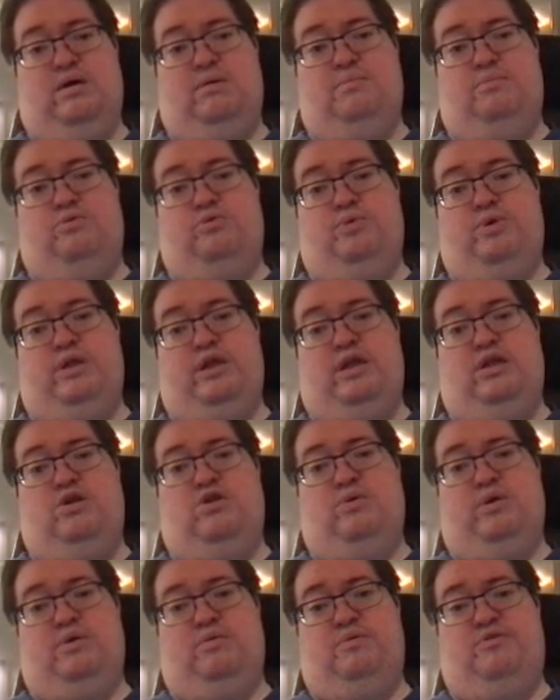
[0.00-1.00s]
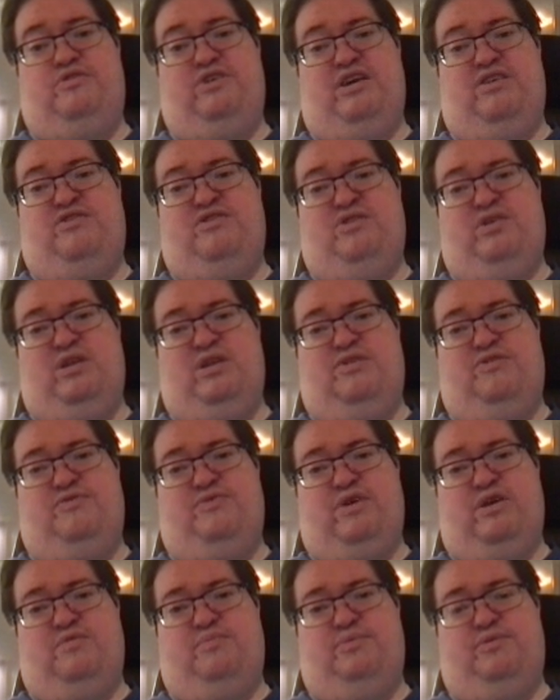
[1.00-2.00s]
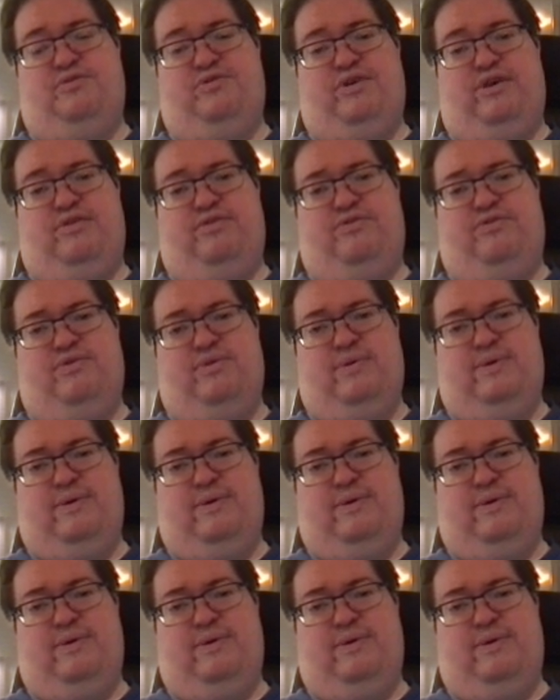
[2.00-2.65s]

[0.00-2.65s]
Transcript: doing an incorrect rejection is 5%.